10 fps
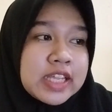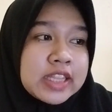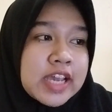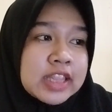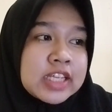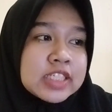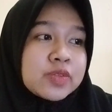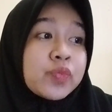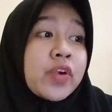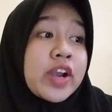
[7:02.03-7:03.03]
that is
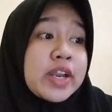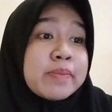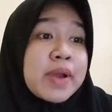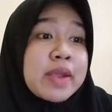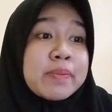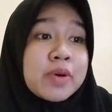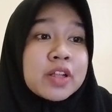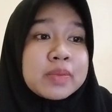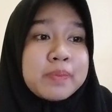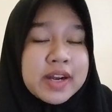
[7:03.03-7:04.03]
varied by both
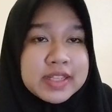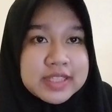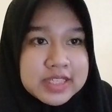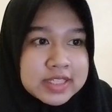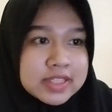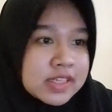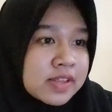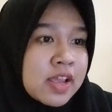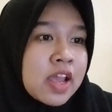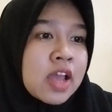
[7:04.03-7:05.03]
parties.
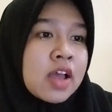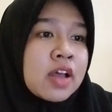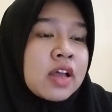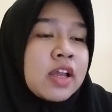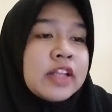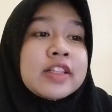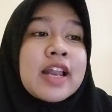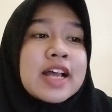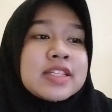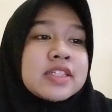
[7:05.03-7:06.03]
And the
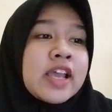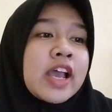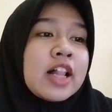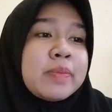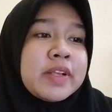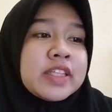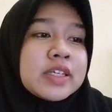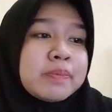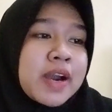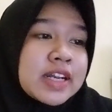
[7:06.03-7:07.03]
last, helping the
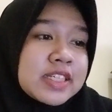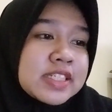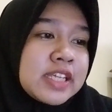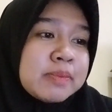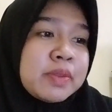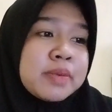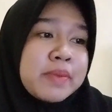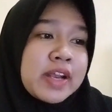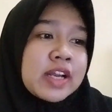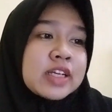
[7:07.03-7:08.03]
parties
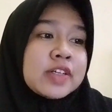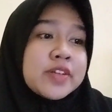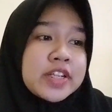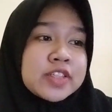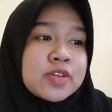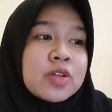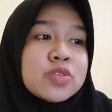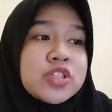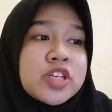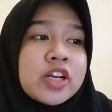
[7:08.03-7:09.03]
implement agreed
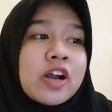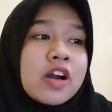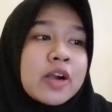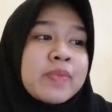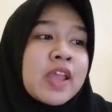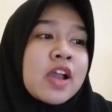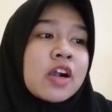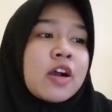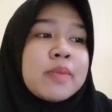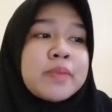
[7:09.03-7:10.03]
solution or
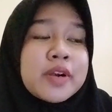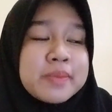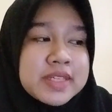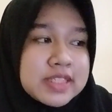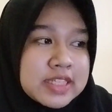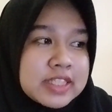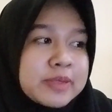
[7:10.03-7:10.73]
compromises.